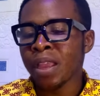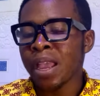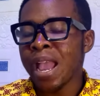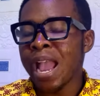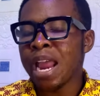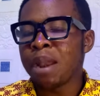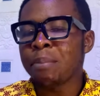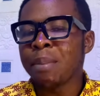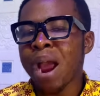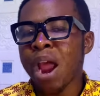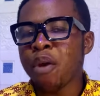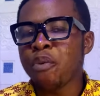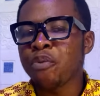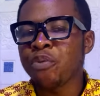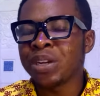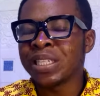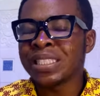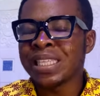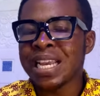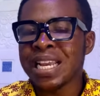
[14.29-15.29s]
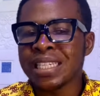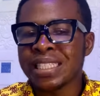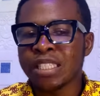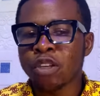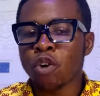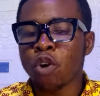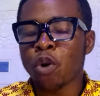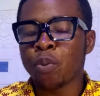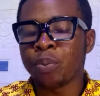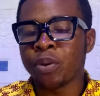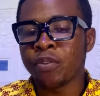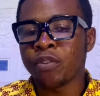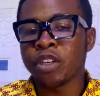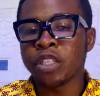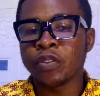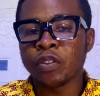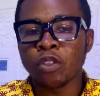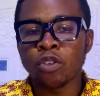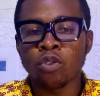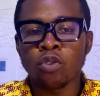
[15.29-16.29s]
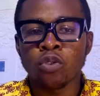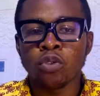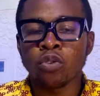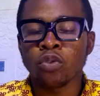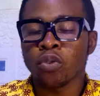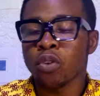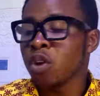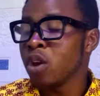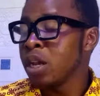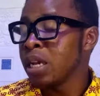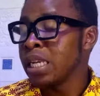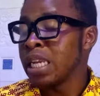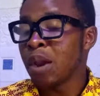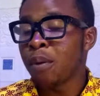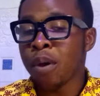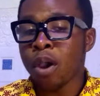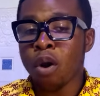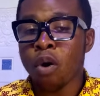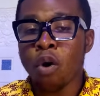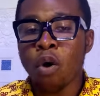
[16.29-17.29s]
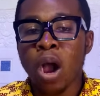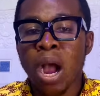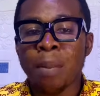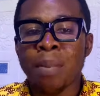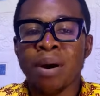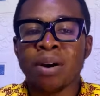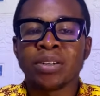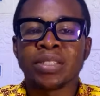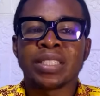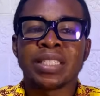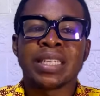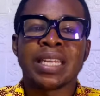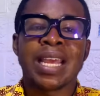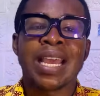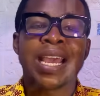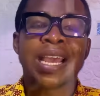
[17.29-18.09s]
and my recent or previous videos, they were all about the